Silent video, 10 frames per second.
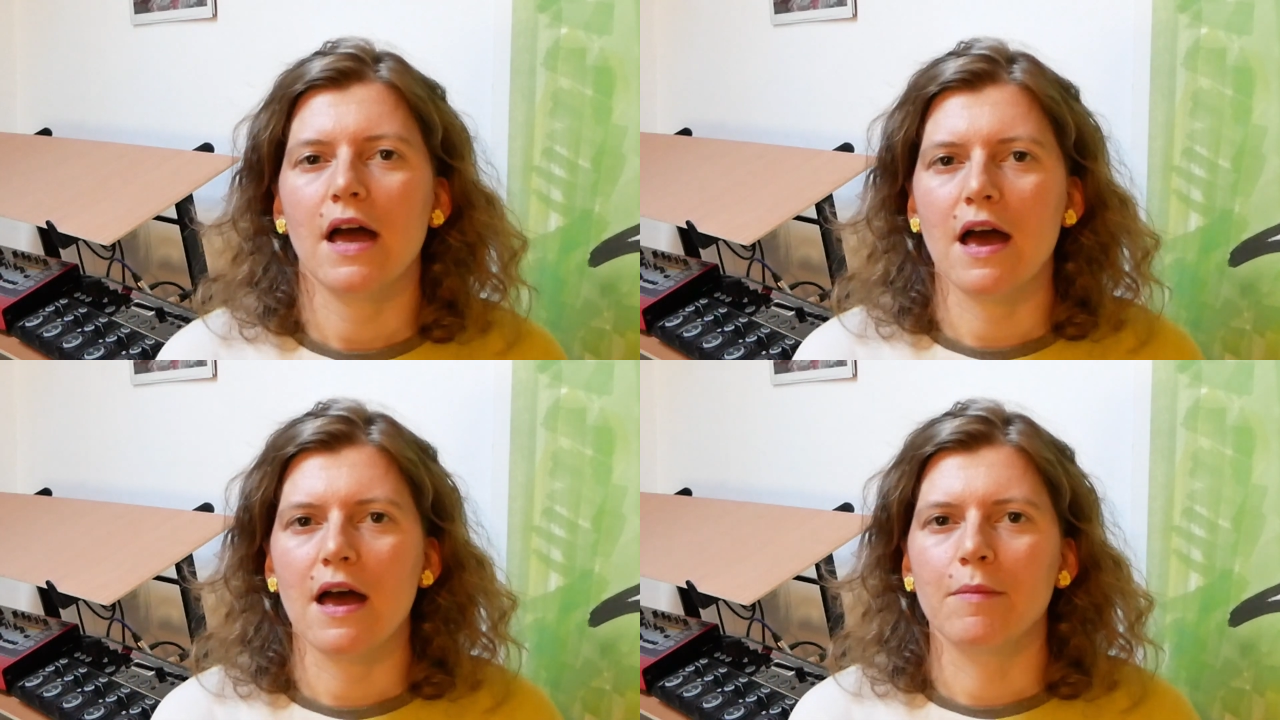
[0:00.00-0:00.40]

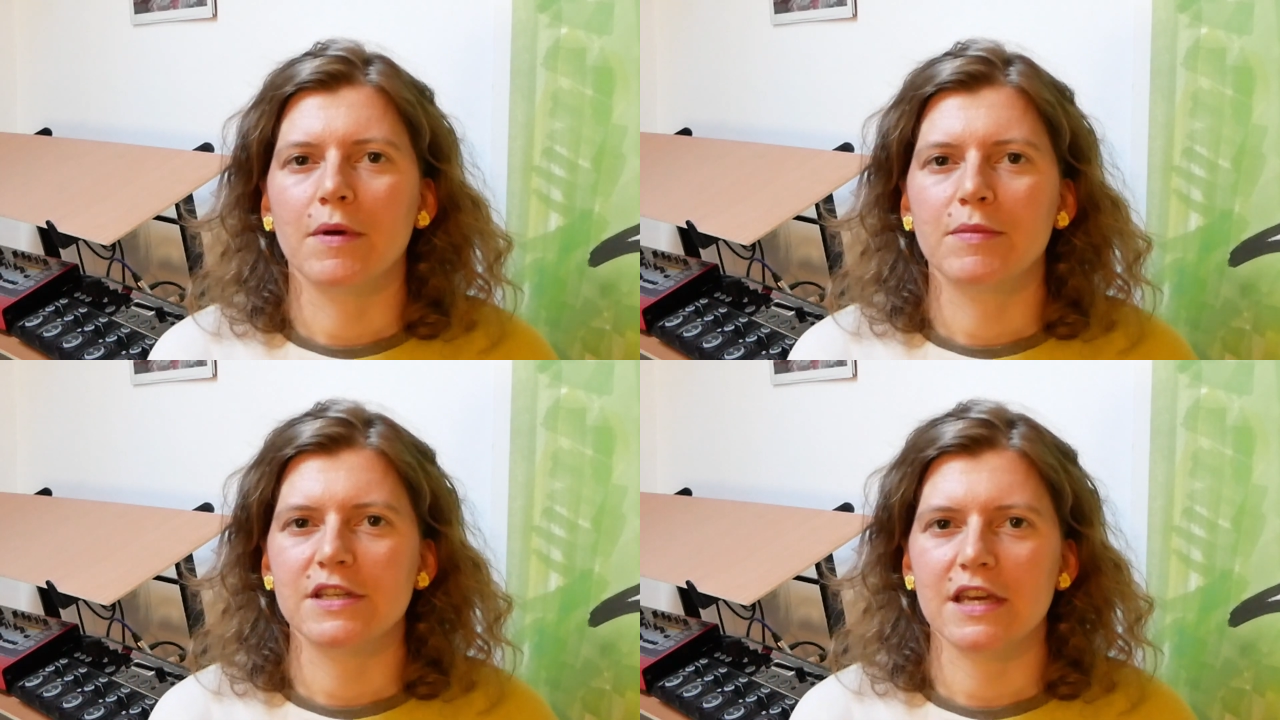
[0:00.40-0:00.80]

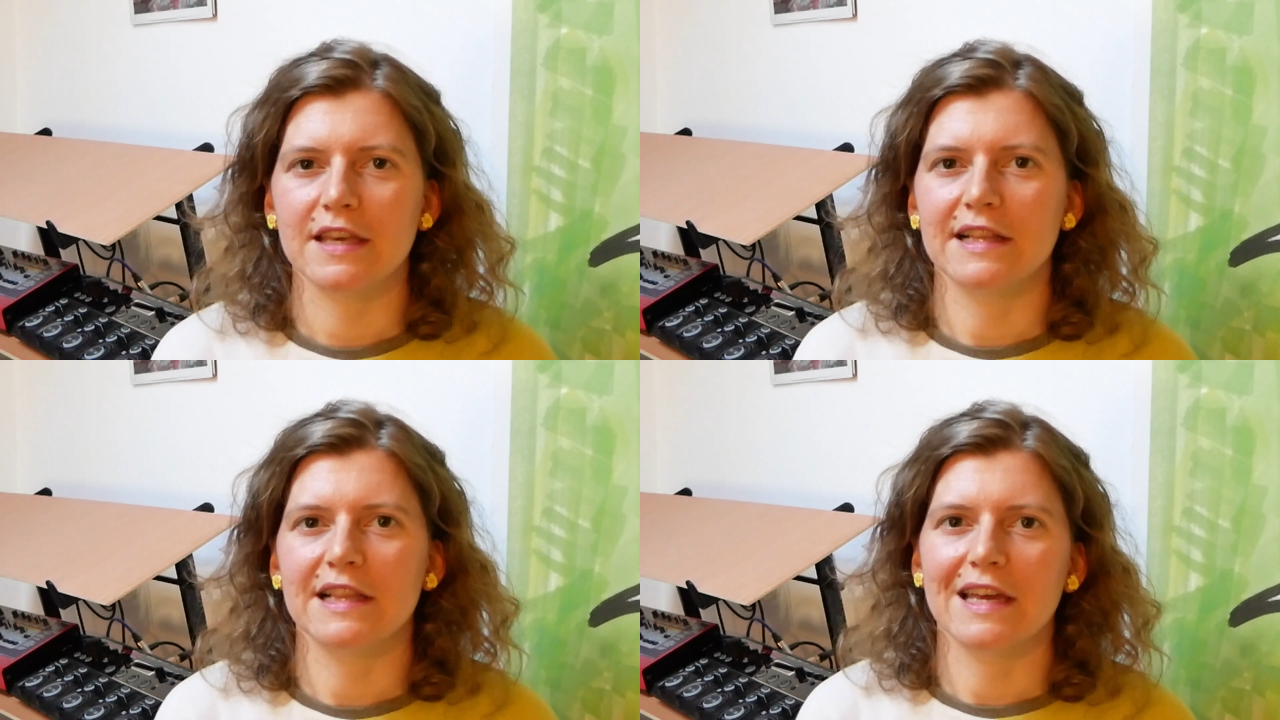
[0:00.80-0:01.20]

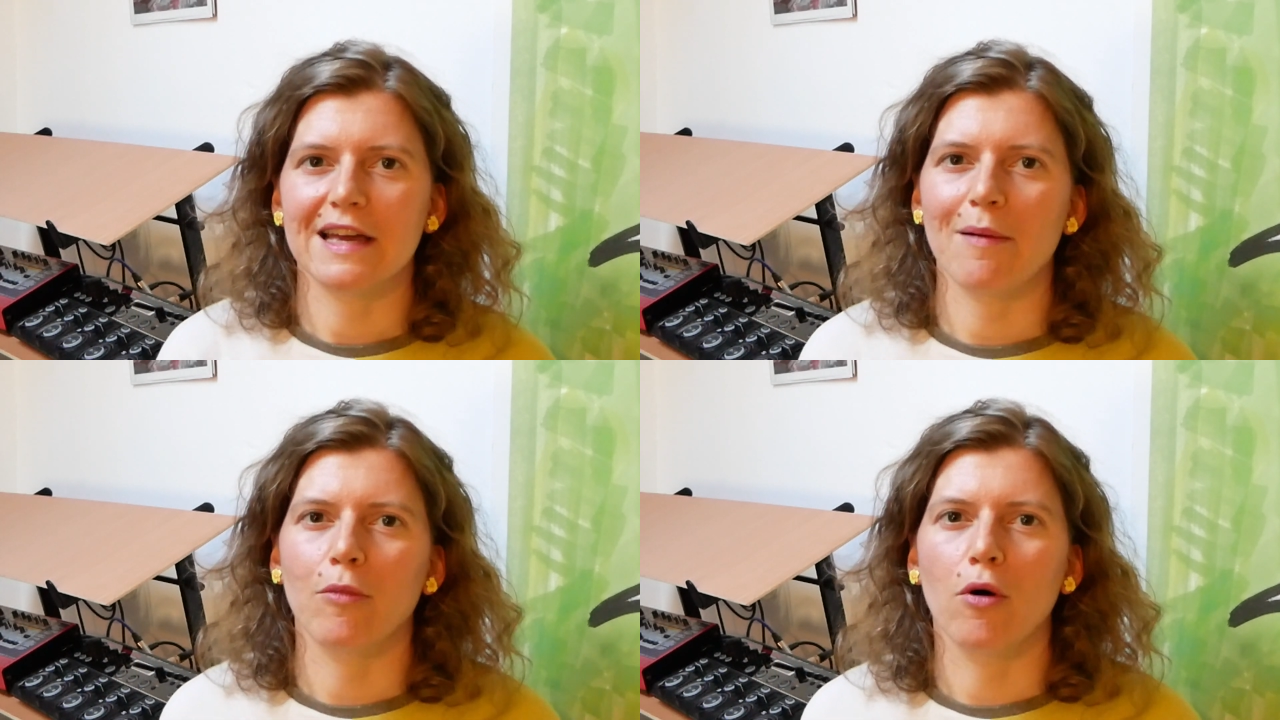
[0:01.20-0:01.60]
particularly
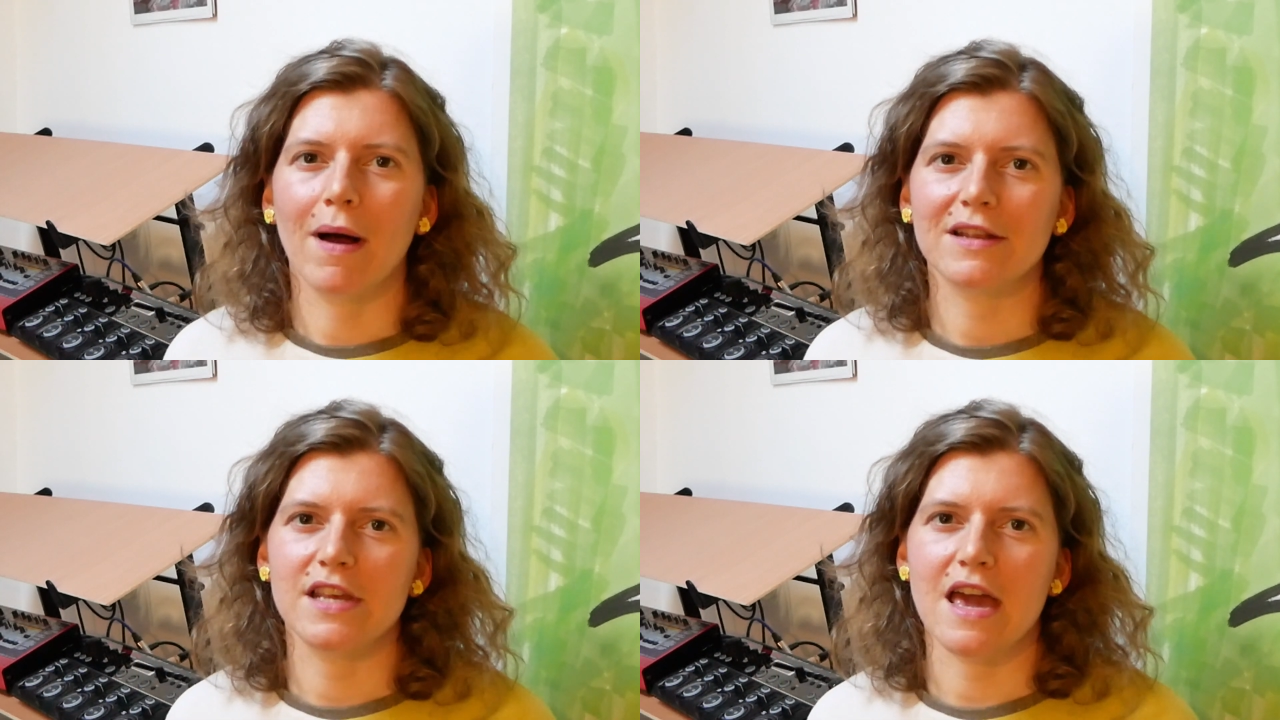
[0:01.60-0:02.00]
Gabor
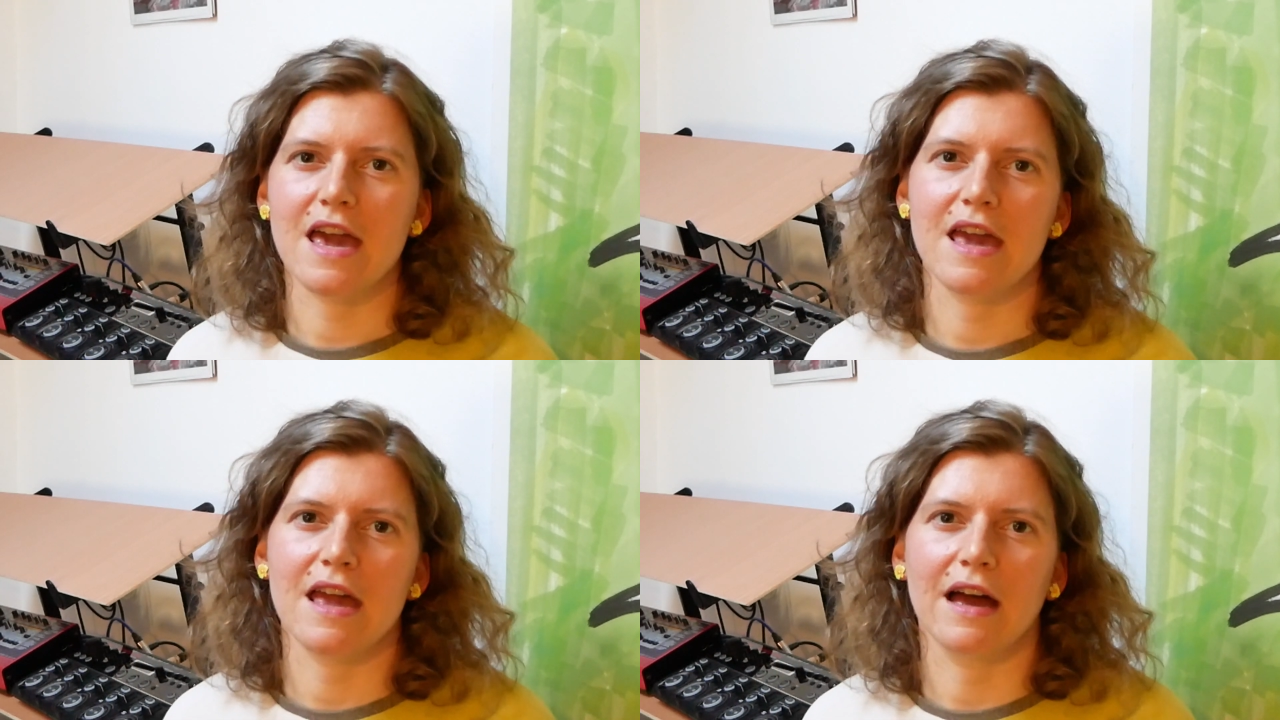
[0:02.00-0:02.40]

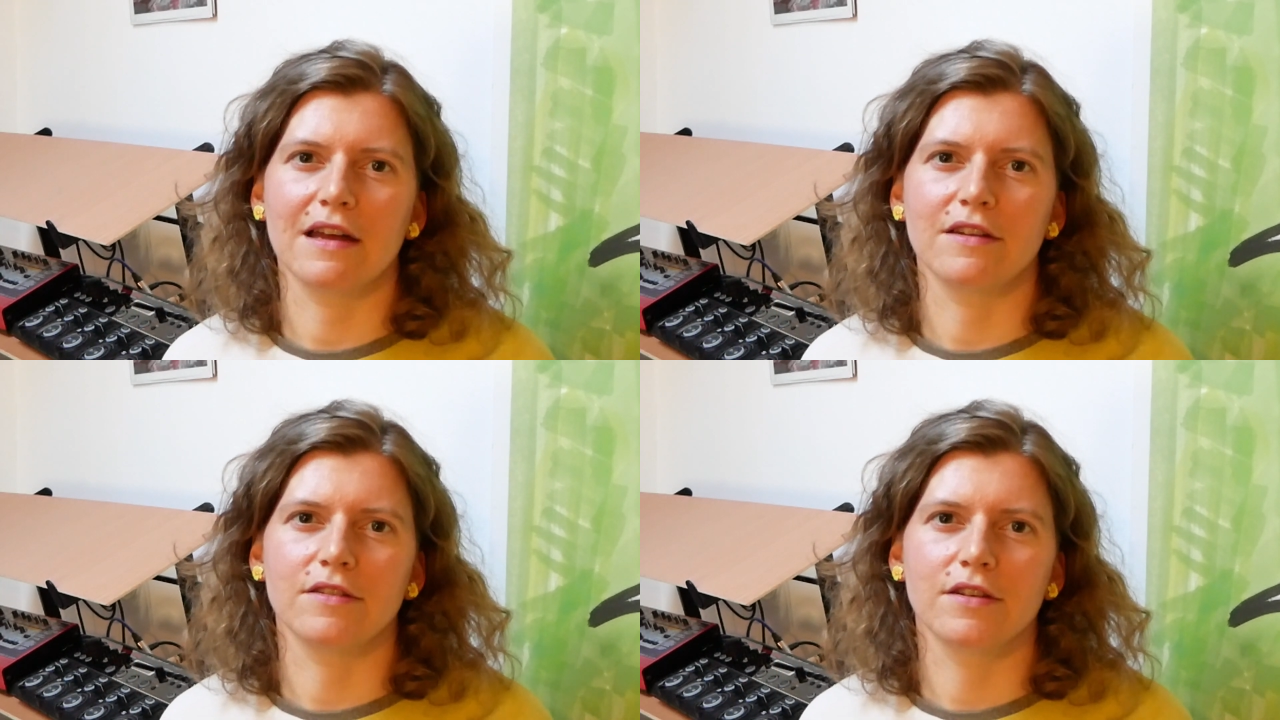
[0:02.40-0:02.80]
Mate
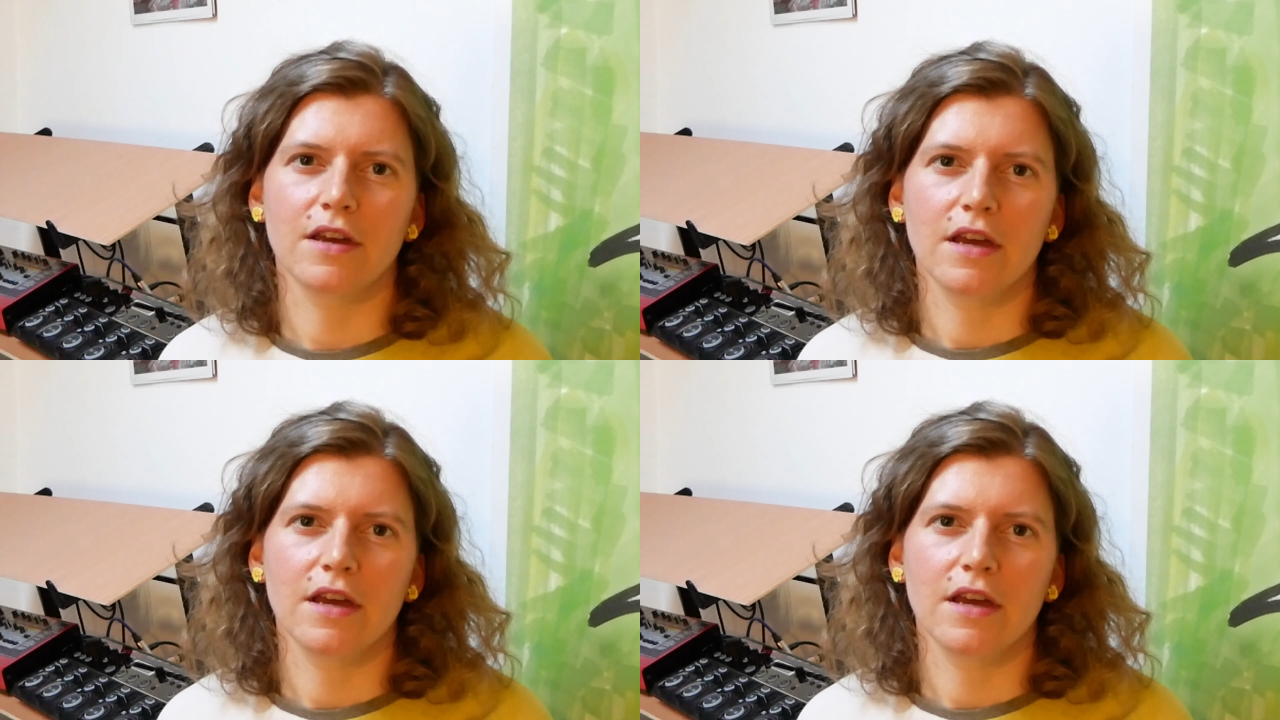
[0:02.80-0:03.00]
and